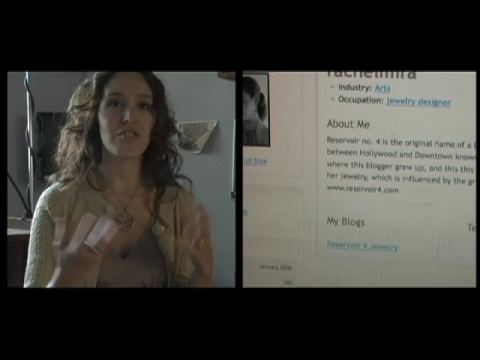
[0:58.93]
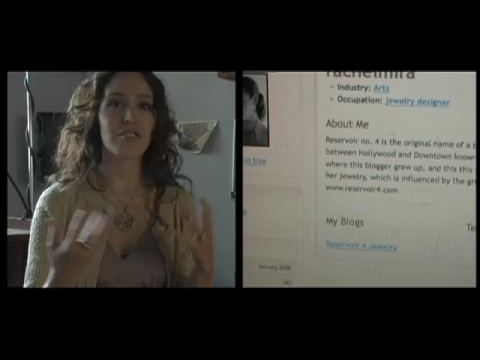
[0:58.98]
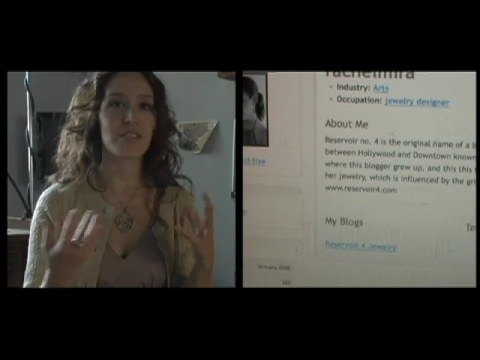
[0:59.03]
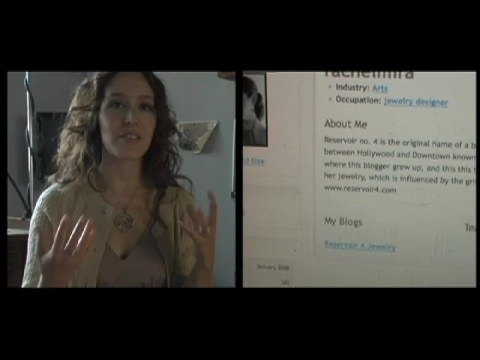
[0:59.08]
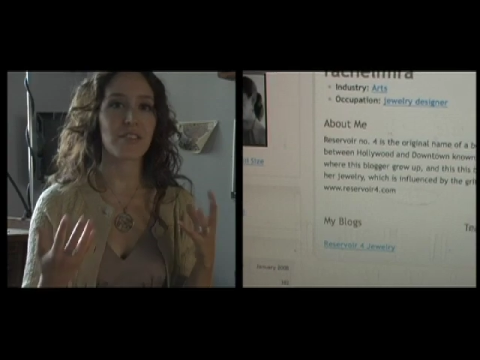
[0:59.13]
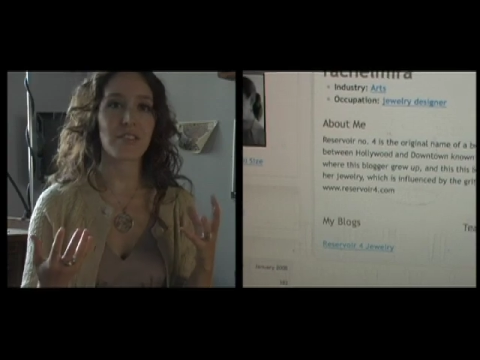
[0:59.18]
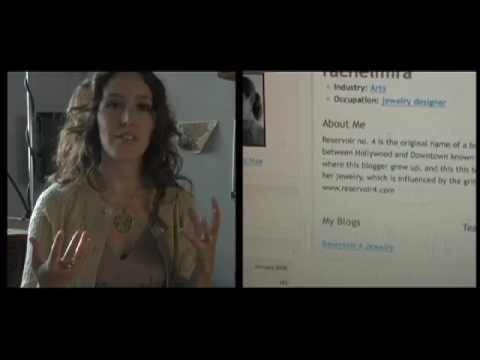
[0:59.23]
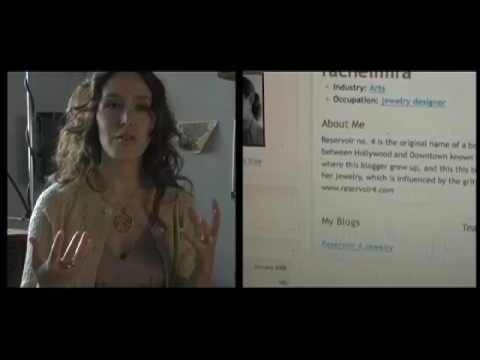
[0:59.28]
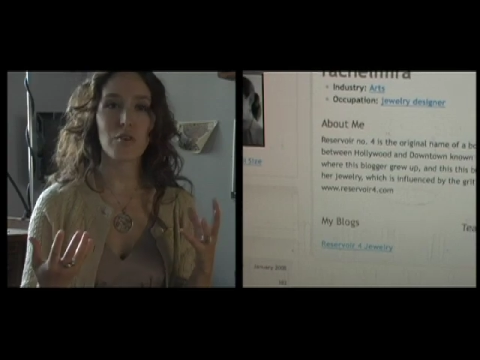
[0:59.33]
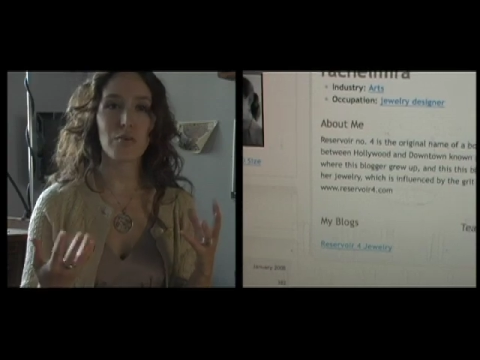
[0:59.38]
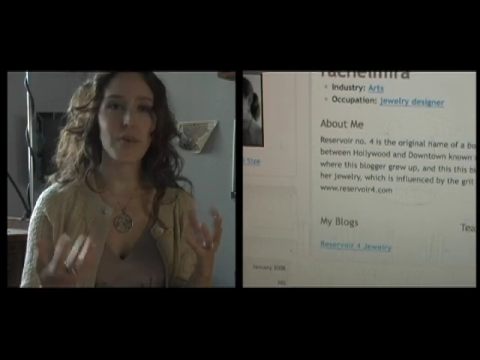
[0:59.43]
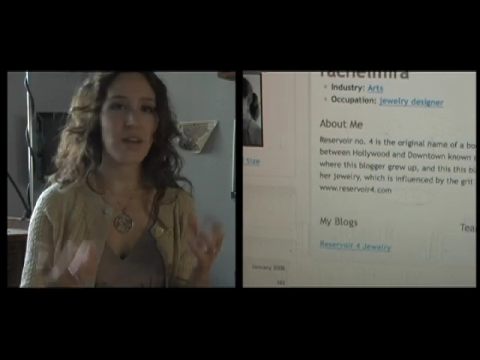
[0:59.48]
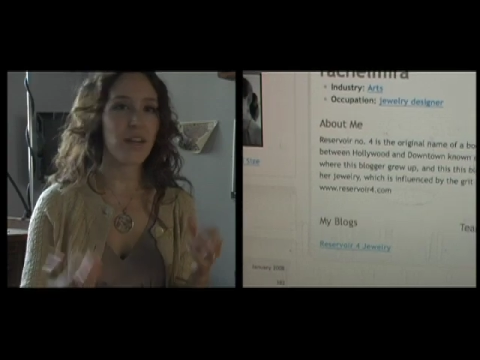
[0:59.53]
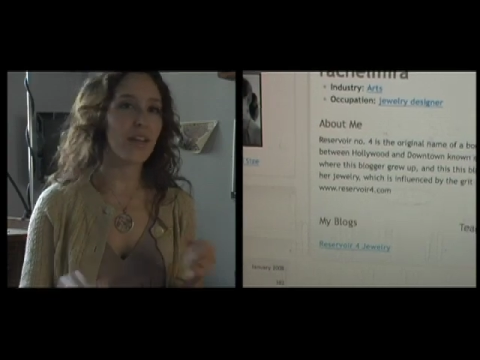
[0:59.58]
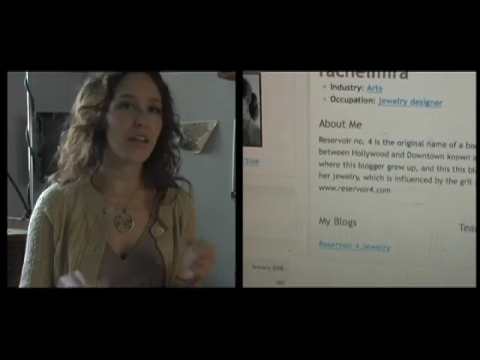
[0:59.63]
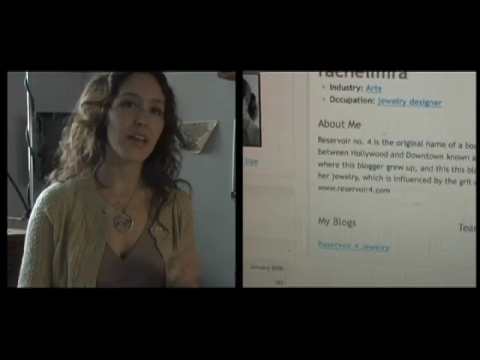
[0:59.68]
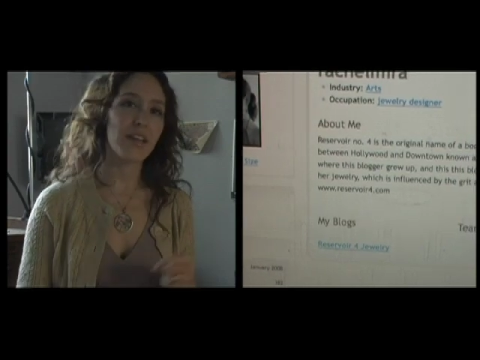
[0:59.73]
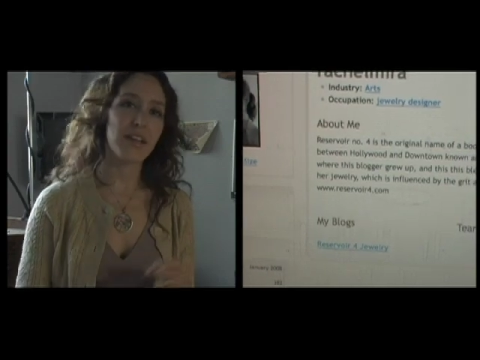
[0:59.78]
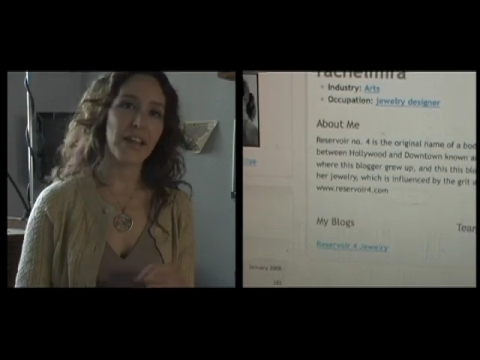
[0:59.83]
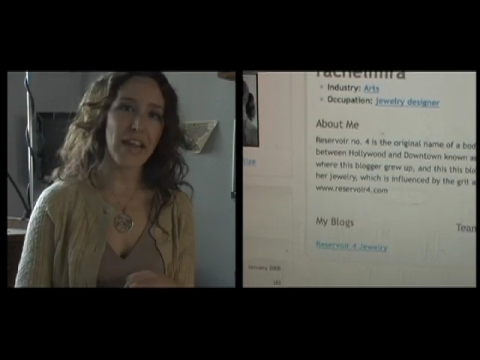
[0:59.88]
just
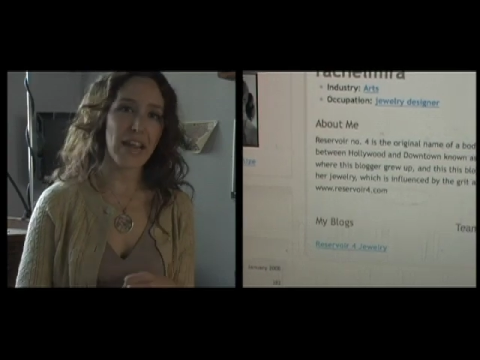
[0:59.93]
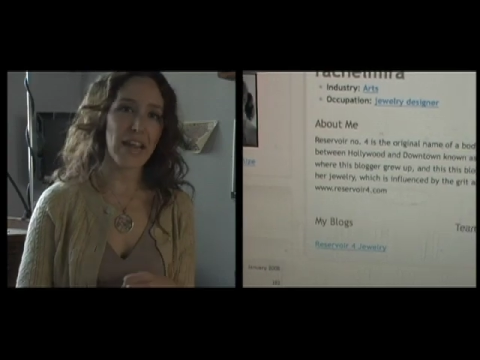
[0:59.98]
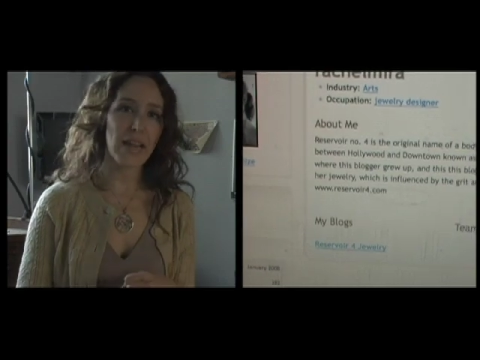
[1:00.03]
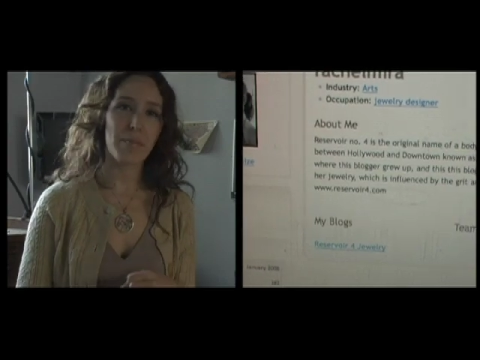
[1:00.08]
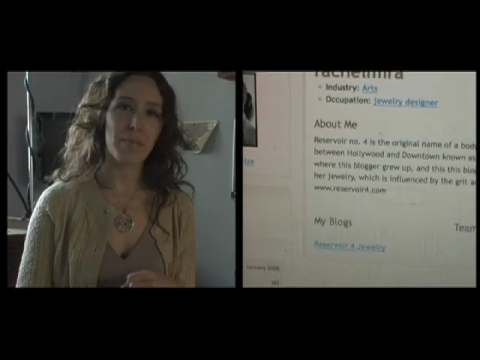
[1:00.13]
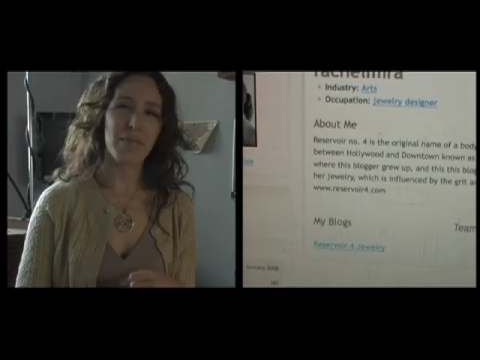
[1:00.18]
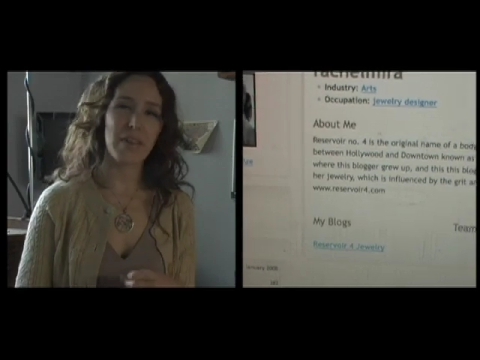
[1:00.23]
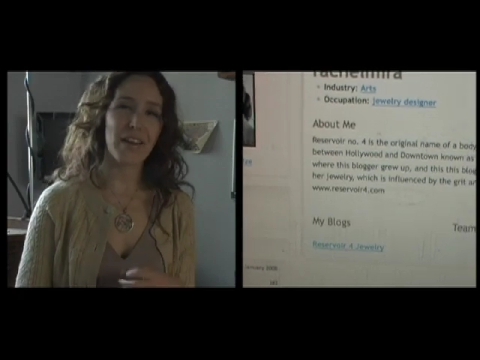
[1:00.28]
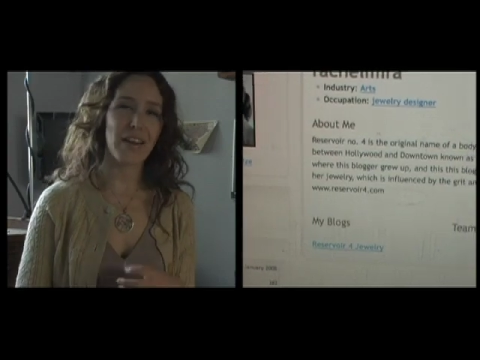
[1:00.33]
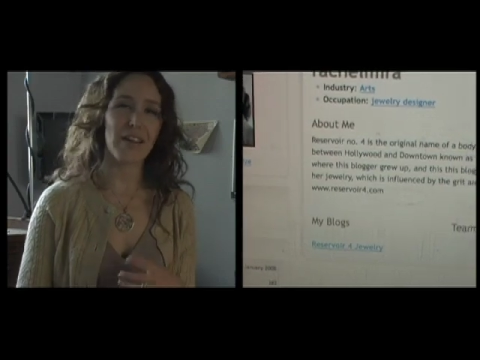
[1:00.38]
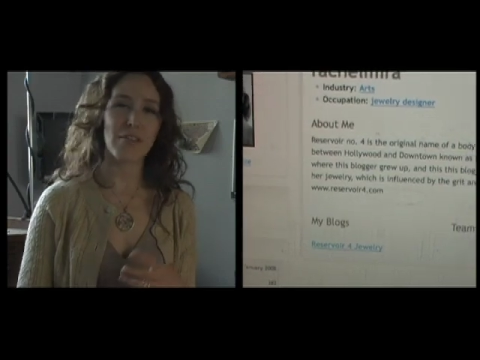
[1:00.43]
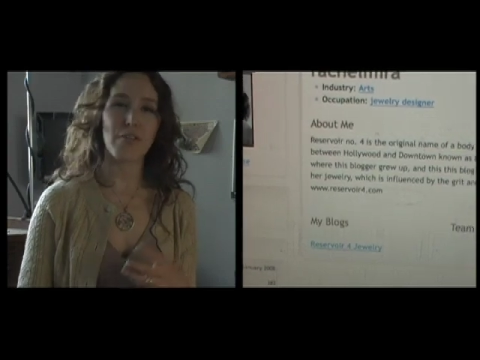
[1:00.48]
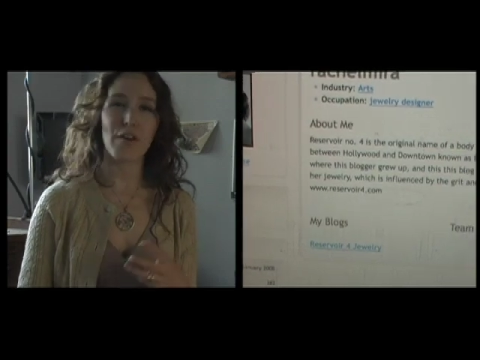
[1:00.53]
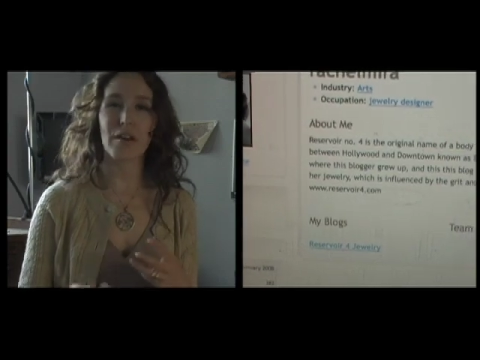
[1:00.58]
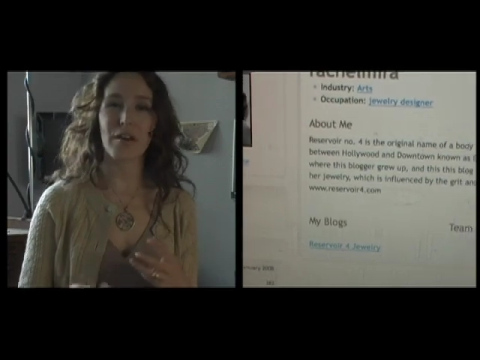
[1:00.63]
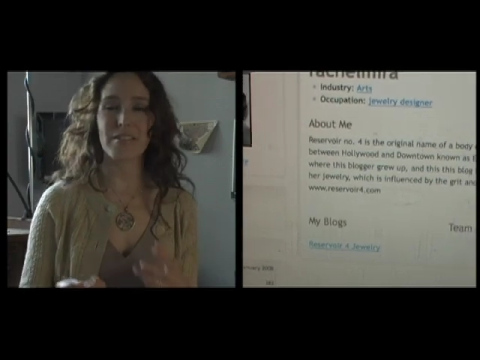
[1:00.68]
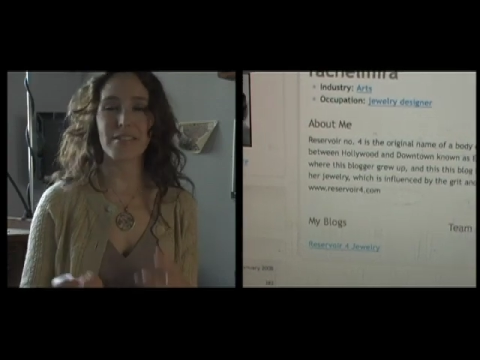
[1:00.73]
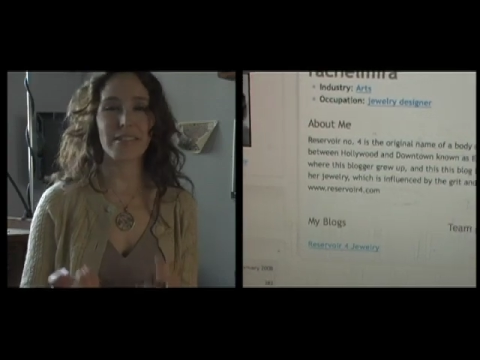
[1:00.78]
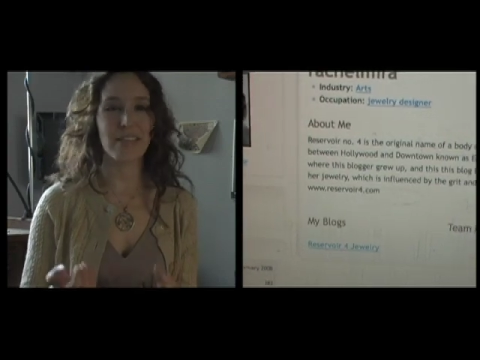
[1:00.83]
creating a name that I thought